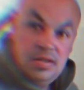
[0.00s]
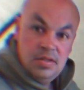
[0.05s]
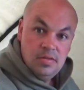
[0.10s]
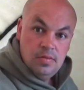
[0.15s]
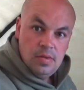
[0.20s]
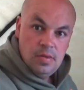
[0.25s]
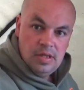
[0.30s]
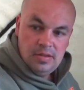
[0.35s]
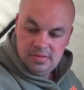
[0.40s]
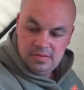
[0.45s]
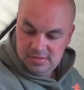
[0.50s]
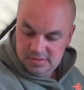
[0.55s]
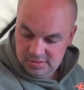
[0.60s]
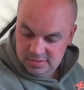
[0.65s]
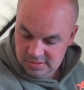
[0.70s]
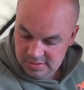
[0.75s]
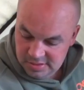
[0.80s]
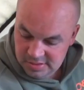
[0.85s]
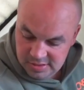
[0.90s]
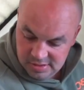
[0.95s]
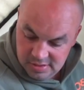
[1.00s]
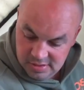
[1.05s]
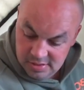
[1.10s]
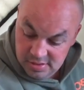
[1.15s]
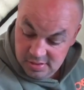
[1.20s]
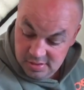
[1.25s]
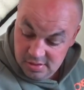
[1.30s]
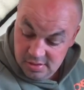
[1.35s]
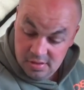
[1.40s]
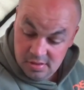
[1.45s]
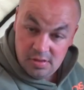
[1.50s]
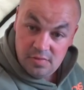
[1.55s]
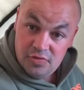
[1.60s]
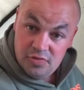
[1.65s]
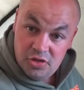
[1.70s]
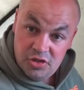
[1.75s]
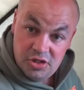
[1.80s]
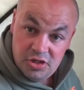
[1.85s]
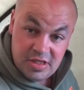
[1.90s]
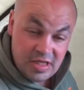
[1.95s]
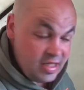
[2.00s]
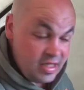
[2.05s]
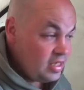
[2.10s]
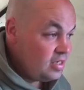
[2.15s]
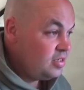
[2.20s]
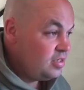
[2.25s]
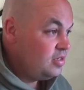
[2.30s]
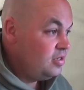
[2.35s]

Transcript: Wow. Also just had that